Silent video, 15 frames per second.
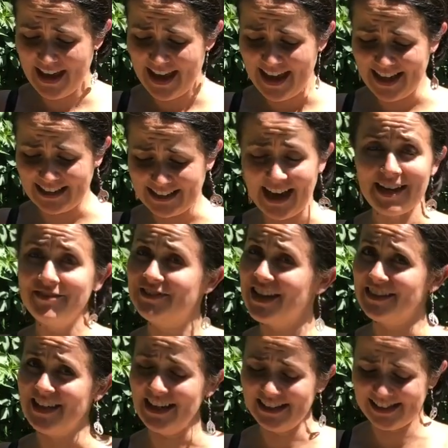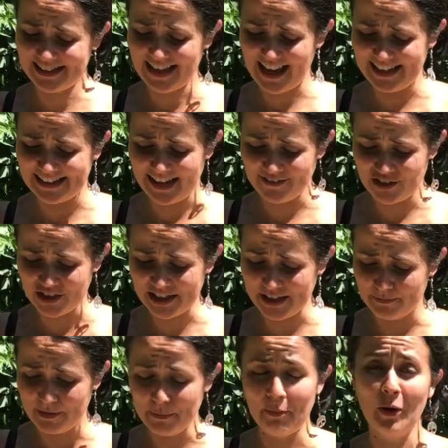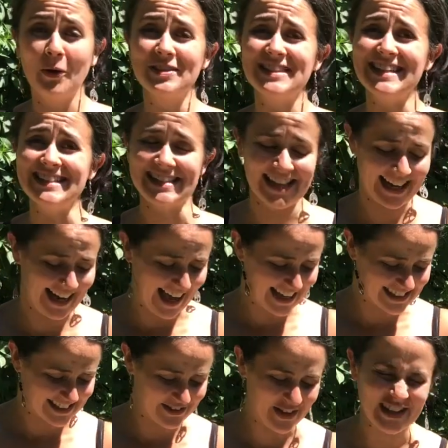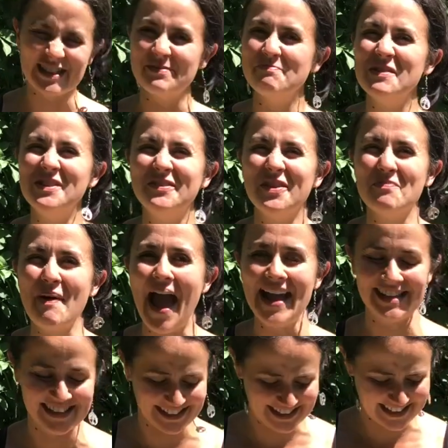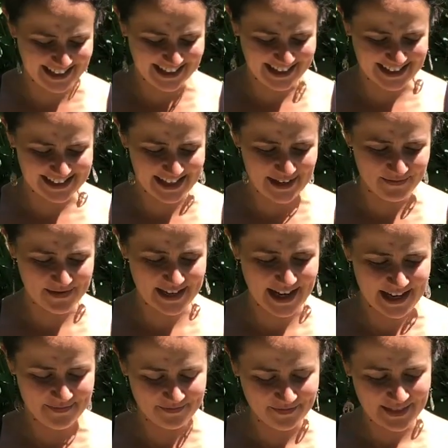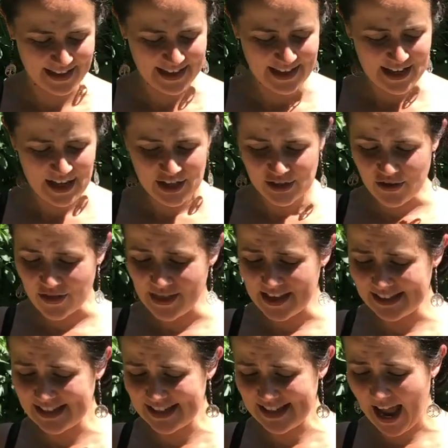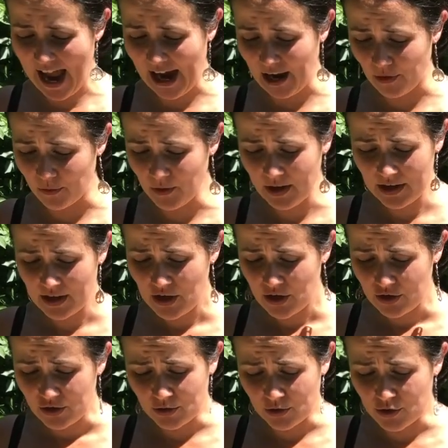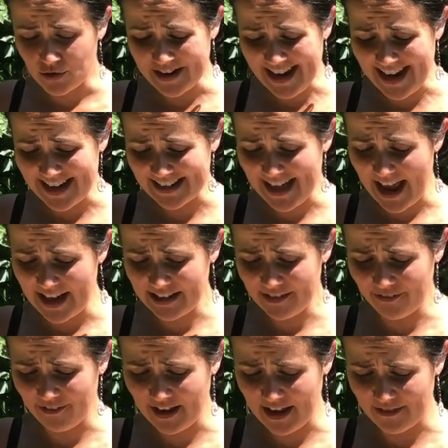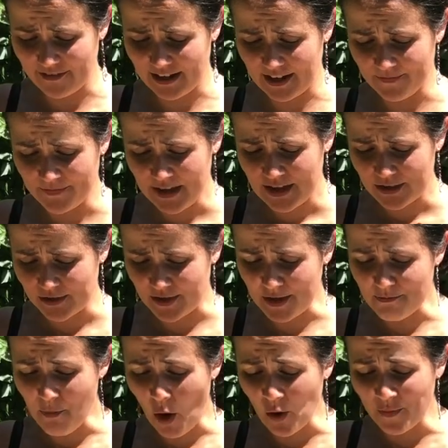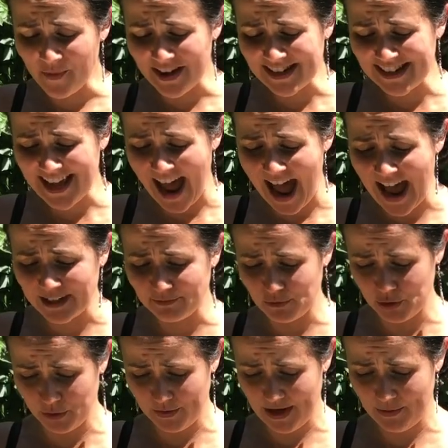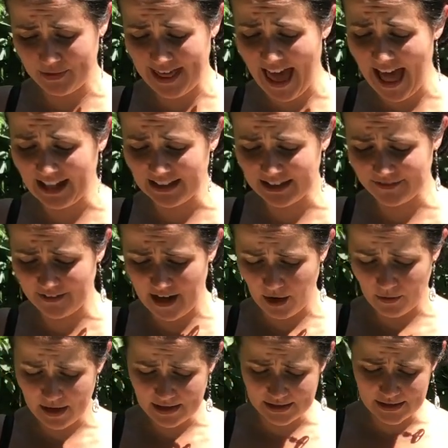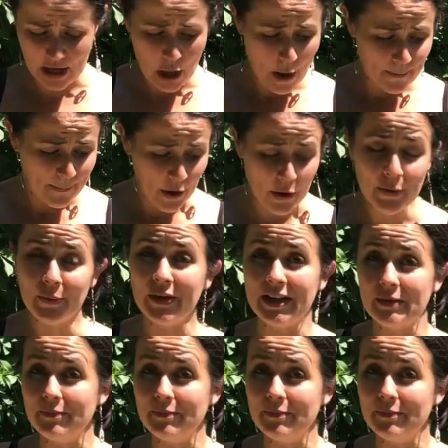is I've done this, is I've just simply poured it into the glass and you get some beautiful petals in there at the same time. So this is how you create any flavour. So at the moment I'm doing it with elderflowers purely